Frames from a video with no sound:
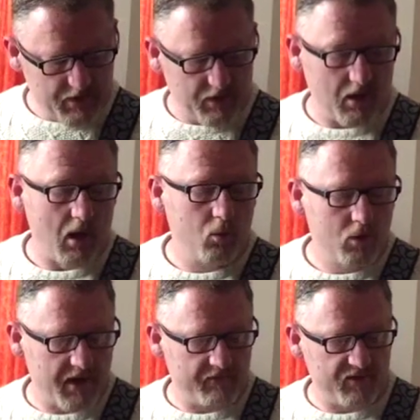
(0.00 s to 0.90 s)
know, I
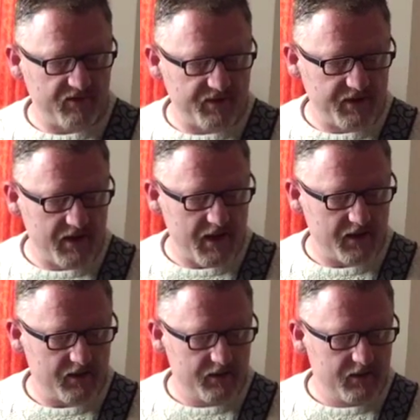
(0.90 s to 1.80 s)
would have a thinner
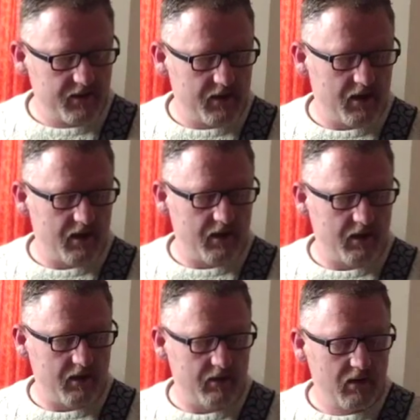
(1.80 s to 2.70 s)
neck.
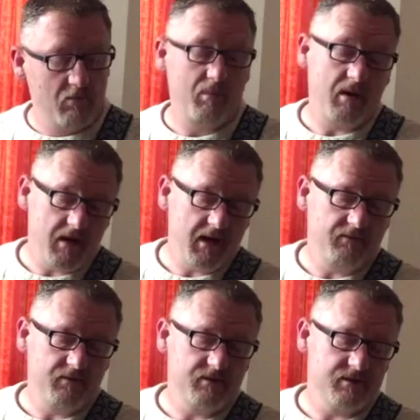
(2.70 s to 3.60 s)
But
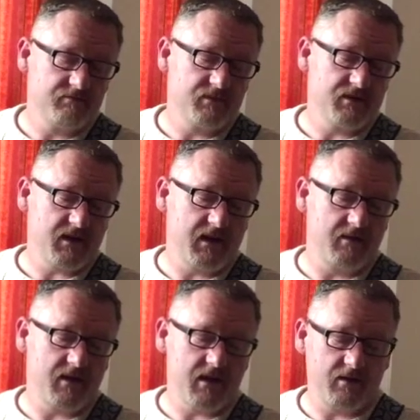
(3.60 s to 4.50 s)
even
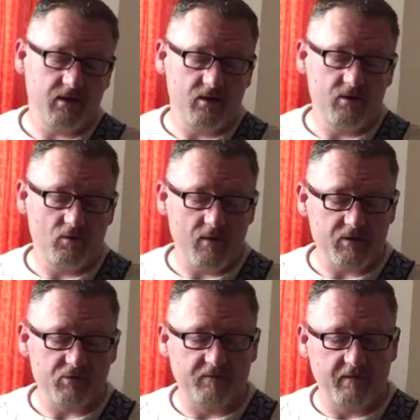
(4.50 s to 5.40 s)
saying that, you know, the
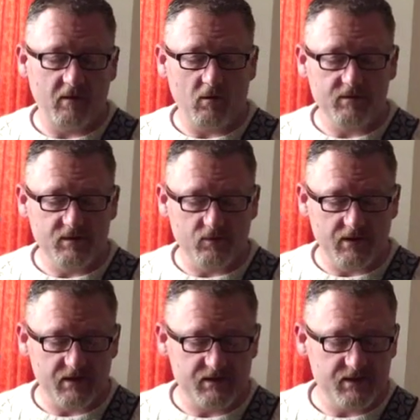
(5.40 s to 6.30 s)
retrofit onto
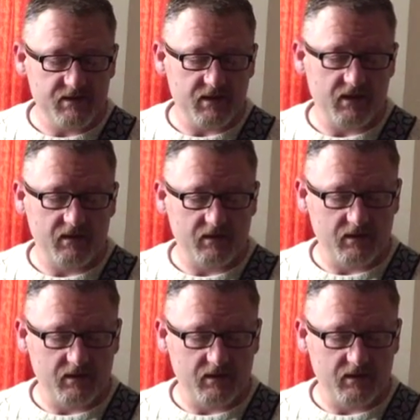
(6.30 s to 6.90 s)
an existing